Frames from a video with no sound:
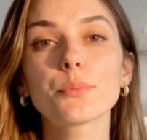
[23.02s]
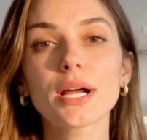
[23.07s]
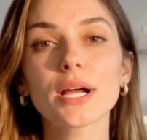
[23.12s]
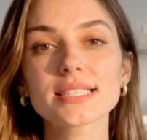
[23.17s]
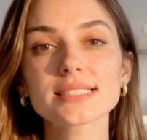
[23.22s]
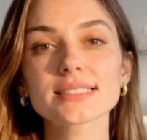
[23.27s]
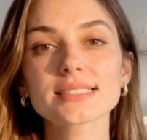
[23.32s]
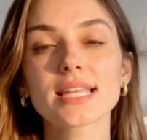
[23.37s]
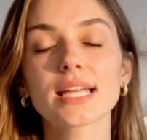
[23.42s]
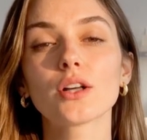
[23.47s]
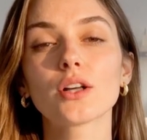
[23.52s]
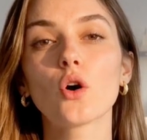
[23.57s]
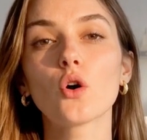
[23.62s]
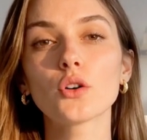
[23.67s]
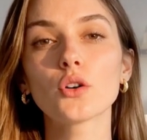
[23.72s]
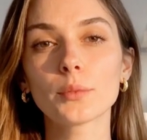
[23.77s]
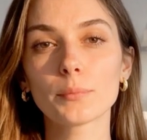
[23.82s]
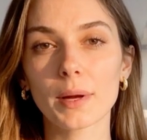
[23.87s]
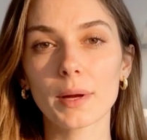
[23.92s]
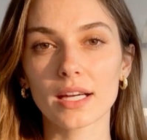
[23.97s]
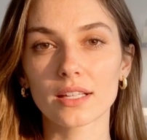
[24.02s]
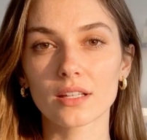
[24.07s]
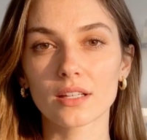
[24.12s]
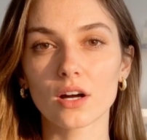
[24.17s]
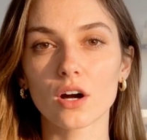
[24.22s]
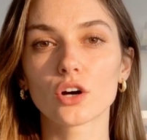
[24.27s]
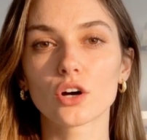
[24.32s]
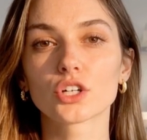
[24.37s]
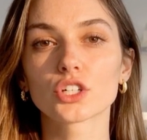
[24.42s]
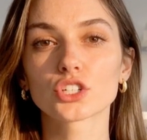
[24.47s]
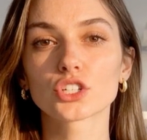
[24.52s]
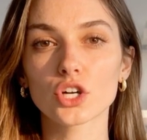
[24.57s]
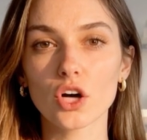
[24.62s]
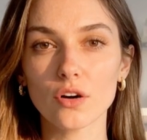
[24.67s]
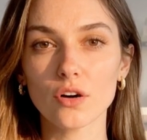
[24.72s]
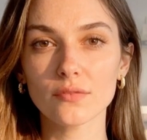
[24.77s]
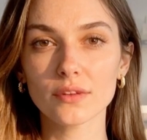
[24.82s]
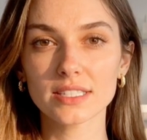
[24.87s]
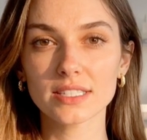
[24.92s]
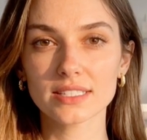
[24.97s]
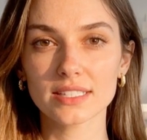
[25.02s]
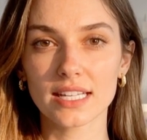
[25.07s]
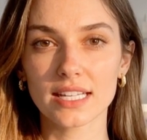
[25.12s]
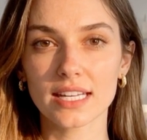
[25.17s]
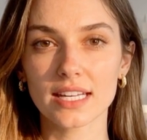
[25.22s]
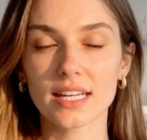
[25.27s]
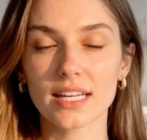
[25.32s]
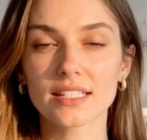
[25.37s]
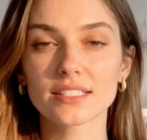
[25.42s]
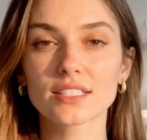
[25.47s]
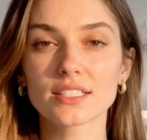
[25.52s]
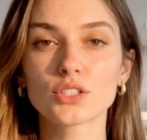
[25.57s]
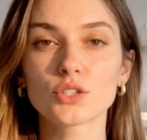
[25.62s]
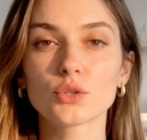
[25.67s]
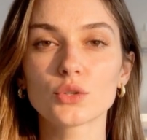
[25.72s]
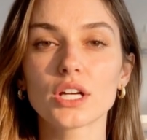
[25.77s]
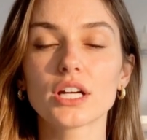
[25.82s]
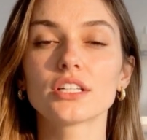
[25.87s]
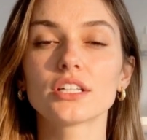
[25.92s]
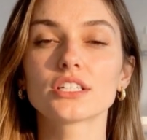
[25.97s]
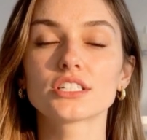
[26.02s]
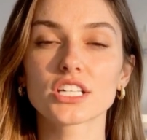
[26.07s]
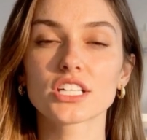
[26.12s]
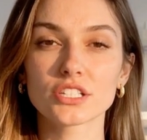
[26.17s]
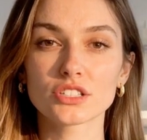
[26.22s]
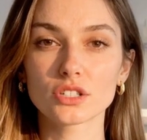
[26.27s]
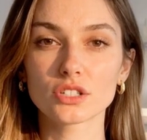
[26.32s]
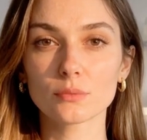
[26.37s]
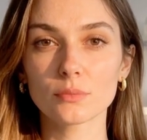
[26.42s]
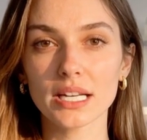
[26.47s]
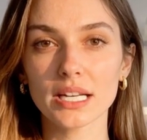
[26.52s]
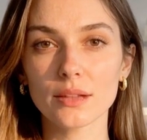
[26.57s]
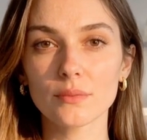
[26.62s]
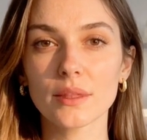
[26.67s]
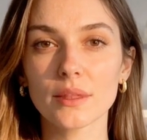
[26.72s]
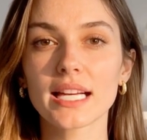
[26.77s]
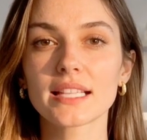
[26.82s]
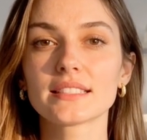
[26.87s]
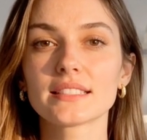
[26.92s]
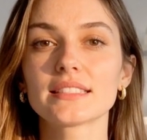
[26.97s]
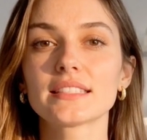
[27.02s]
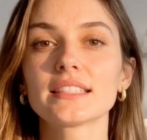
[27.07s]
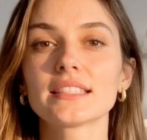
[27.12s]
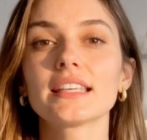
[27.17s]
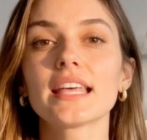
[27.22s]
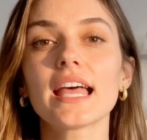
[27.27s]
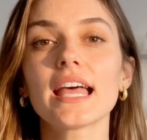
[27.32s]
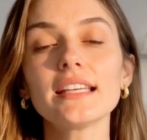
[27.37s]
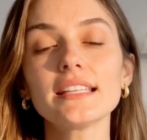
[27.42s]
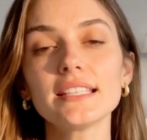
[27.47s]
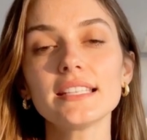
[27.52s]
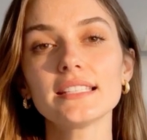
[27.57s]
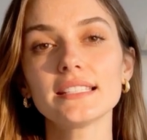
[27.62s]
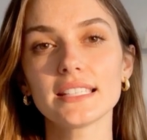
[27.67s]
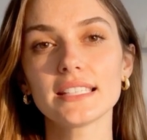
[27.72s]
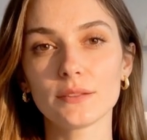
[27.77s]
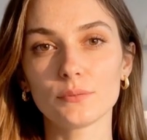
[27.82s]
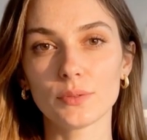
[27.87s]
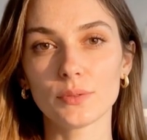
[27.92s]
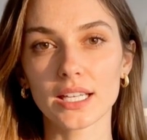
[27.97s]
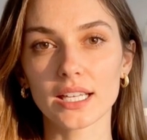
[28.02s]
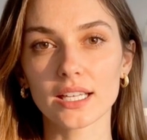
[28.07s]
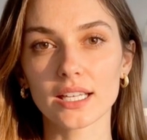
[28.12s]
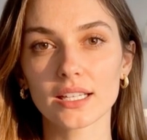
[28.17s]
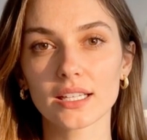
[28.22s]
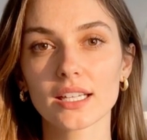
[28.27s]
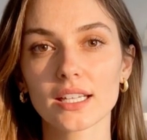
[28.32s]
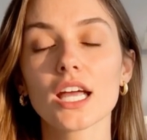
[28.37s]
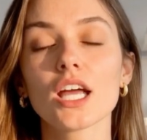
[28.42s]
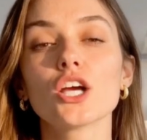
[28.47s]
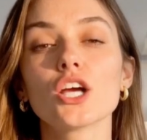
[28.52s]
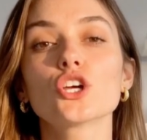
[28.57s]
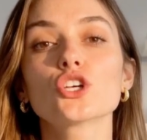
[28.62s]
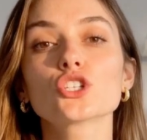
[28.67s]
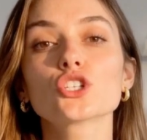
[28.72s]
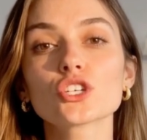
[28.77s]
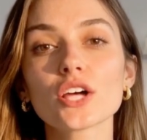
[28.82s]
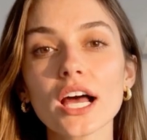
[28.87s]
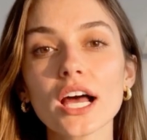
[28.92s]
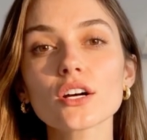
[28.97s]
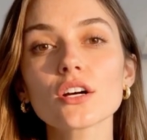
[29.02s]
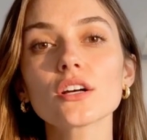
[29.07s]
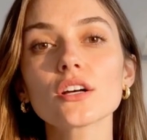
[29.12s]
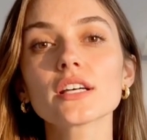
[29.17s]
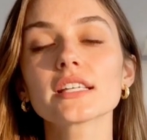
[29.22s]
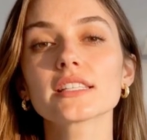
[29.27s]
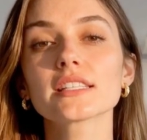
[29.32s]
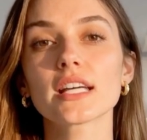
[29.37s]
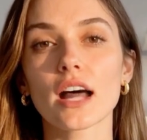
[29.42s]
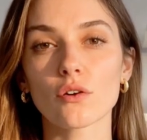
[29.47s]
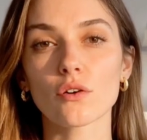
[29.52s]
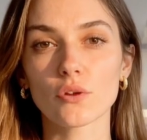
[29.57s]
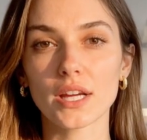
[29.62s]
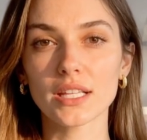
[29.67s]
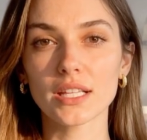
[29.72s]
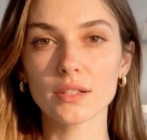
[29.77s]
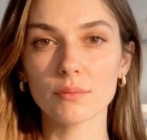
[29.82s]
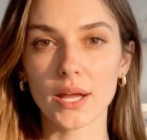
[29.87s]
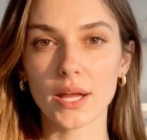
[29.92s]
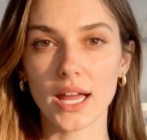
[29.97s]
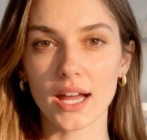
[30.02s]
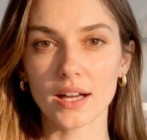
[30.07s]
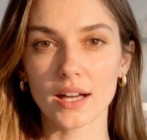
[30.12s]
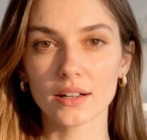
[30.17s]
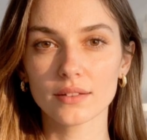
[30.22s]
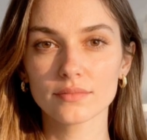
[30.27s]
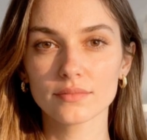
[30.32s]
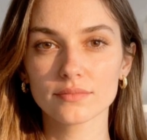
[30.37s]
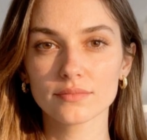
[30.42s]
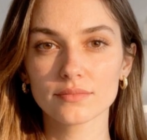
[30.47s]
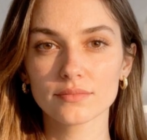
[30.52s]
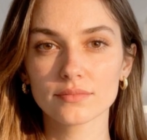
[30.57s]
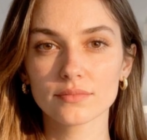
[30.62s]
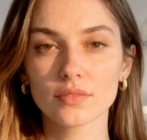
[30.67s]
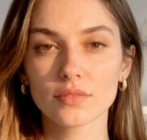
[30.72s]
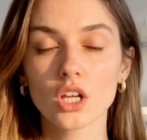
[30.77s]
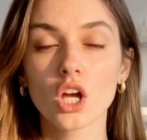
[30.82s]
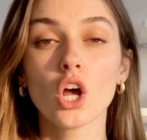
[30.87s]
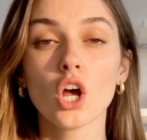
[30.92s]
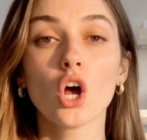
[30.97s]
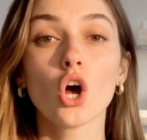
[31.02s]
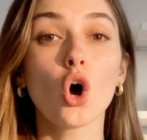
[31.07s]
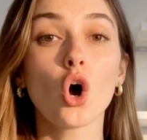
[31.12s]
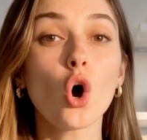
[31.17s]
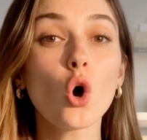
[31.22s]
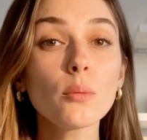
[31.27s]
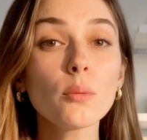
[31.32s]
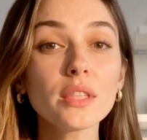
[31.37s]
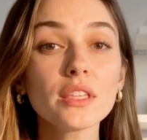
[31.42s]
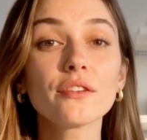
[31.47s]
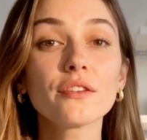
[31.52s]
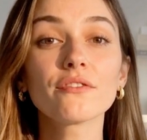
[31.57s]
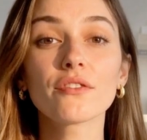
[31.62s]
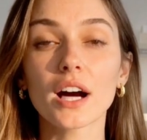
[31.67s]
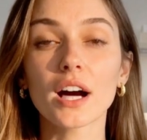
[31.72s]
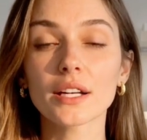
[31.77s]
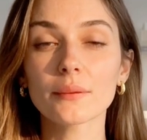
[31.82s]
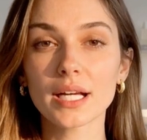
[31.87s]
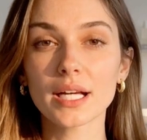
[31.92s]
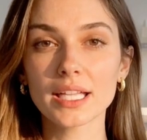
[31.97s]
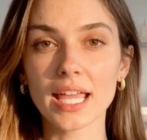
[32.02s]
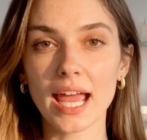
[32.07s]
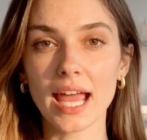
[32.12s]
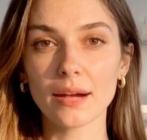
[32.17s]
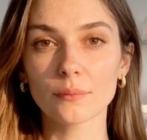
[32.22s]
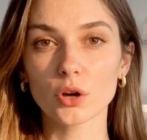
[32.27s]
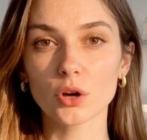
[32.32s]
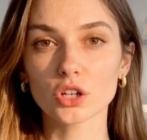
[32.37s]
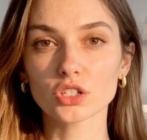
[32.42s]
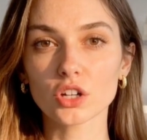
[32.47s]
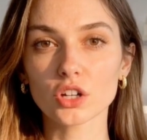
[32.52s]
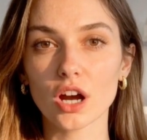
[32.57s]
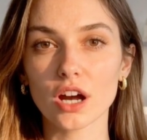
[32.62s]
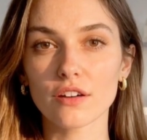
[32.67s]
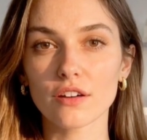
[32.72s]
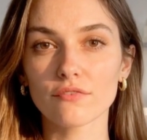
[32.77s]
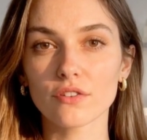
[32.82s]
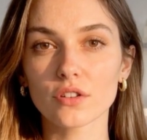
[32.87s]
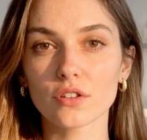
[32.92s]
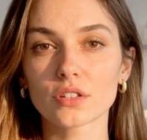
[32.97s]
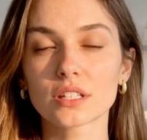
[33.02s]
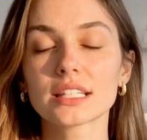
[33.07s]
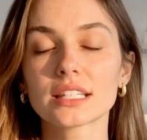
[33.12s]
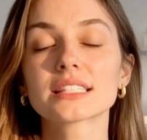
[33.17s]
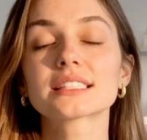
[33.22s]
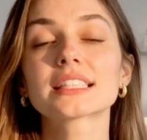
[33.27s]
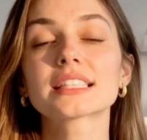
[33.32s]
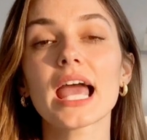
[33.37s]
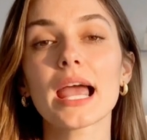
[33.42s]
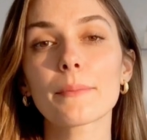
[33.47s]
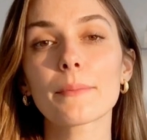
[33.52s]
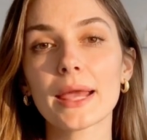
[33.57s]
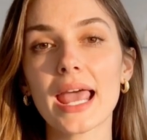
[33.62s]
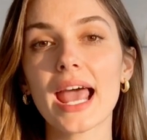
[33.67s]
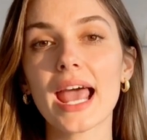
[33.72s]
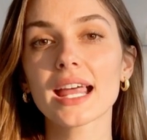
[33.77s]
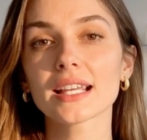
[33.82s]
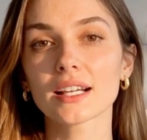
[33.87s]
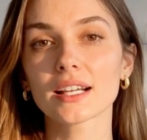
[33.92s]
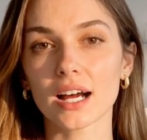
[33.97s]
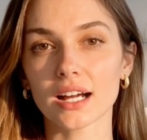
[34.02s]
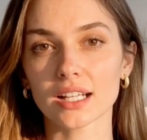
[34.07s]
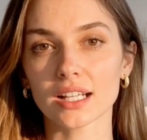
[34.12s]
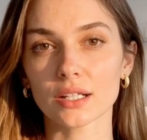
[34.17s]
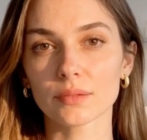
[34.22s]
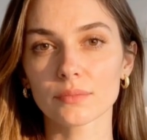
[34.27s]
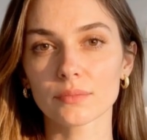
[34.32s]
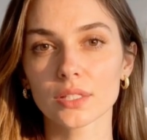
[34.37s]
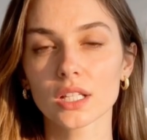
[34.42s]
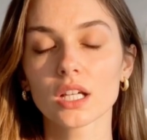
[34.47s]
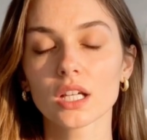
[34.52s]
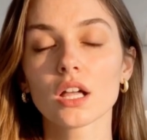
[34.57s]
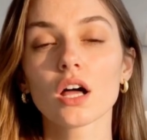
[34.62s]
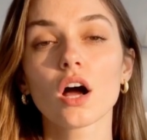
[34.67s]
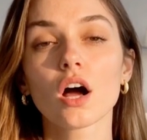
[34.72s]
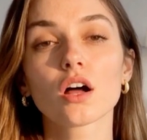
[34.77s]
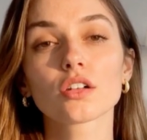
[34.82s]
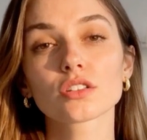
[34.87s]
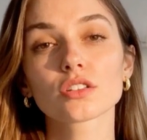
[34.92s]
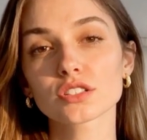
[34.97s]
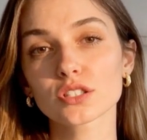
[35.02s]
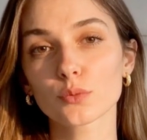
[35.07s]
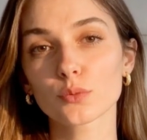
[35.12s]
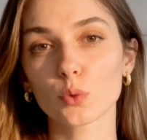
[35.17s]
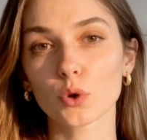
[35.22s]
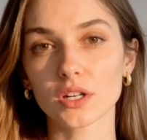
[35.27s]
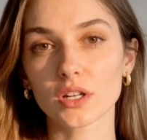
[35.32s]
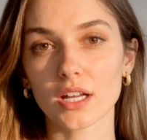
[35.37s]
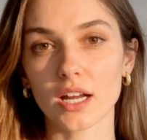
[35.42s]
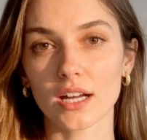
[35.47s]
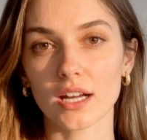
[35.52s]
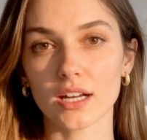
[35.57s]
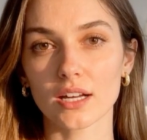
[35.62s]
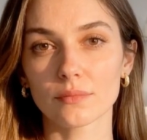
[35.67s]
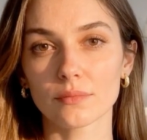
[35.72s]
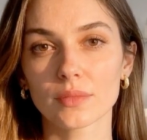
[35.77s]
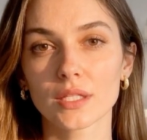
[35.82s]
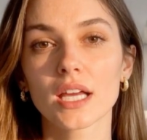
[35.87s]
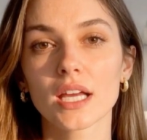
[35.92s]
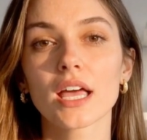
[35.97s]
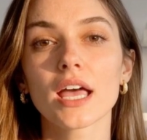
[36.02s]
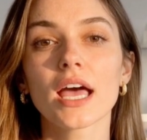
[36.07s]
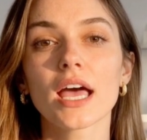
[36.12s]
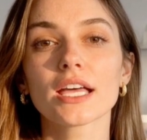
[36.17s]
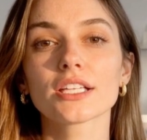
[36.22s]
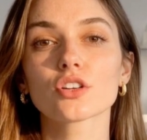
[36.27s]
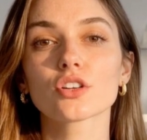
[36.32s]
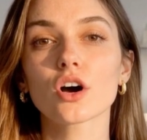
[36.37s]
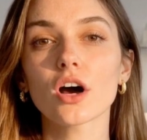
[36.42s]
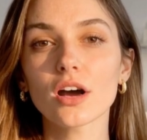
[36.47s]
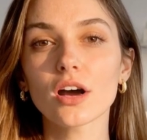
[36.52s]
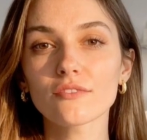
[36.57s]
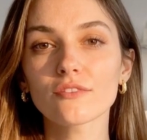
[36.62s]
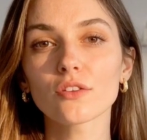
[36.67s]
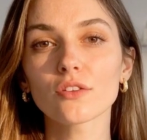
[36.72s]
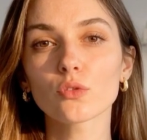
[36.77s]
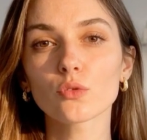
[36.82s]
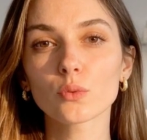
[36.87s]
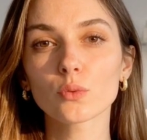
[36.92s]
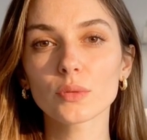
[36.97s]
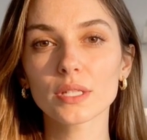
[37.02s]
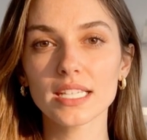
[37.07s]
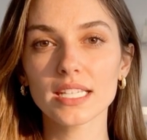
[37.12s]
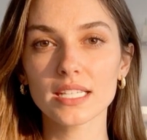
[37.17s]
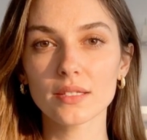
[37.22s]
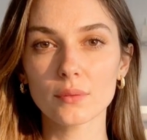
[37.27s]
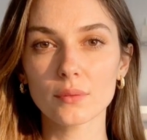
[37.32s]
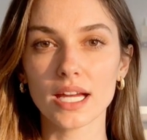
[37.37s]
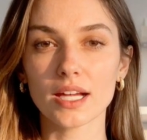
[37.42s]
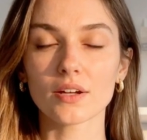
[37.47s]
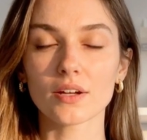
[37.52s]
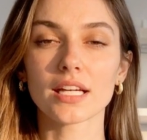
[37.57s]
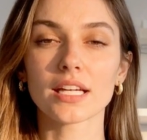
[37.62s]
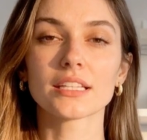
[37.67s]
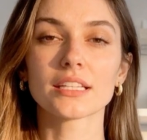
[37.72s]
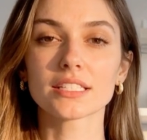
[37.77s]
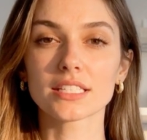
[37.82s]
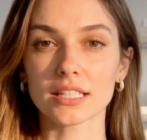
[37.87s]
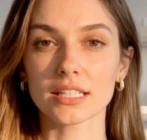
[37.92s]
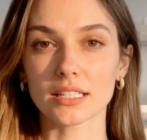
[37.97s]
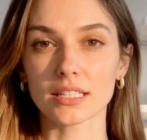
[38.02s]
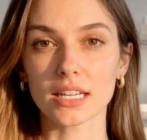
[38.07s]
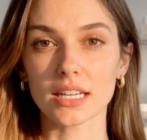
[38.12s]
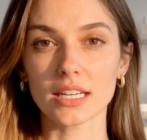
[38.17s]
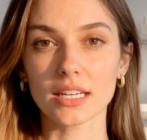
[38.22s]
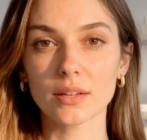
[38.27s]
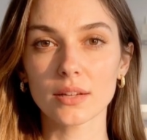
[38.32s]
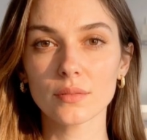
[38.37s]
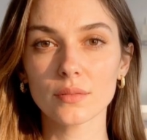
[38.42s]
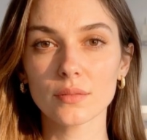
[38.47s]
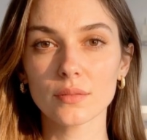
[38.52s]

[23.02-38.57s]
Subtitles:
press and hold the button on your Dolphin Sleek until you hear a gentle beep and see the LED blink. Your tracker is now ready to pair. Open the Find My app on your iPhone, tap Add Item, Other Supported Item, and your iPhone will begin pairing instantly.